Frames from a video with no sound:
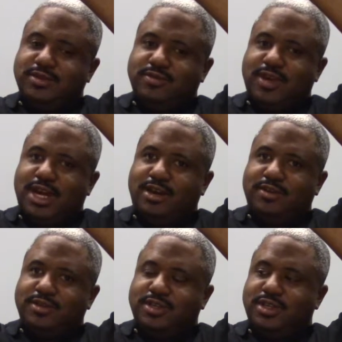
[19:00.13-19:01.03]

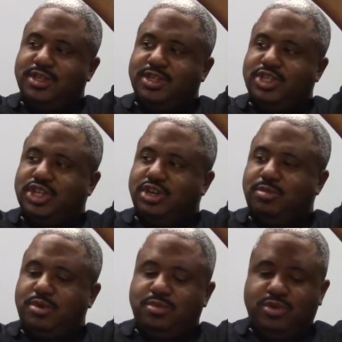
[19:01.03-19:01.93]
around the
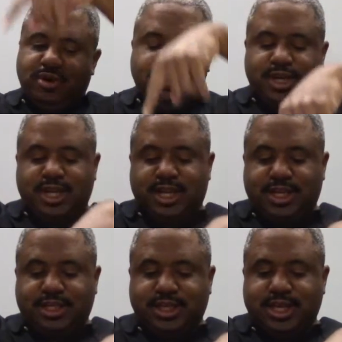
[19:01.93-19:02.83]
cherubim, or
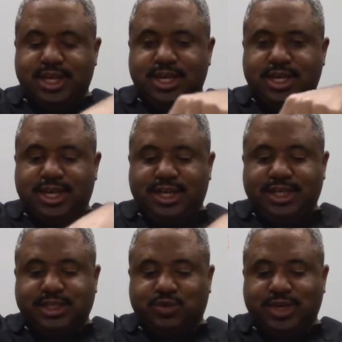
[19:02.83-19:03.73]
in
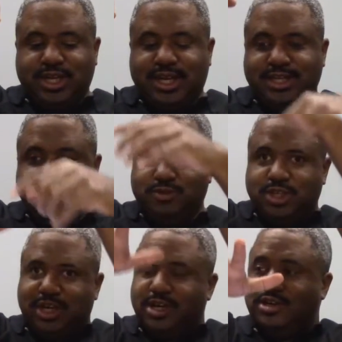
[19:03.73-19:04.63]
this one case he
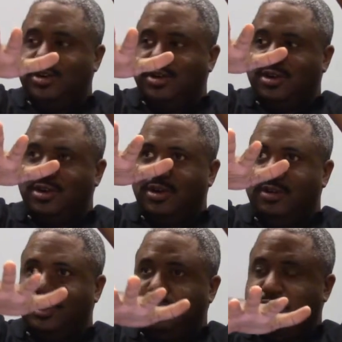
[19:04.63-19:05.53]
was under, or he
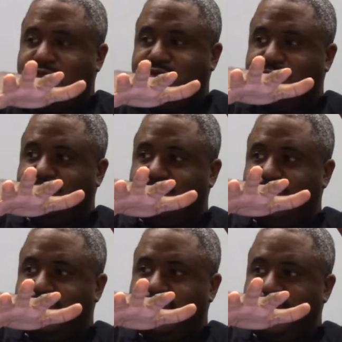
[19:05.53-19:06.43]
was above them,
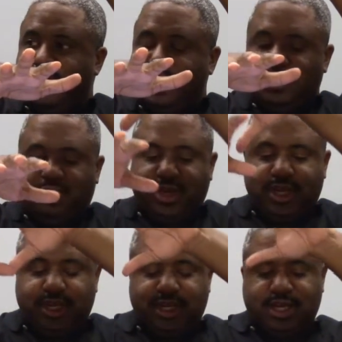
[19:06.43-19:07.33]
but
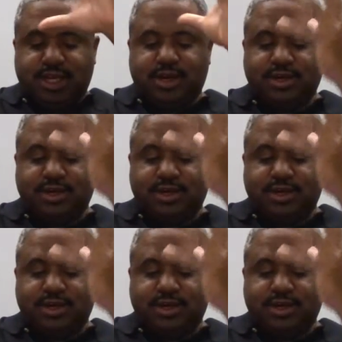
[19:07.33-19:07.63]
it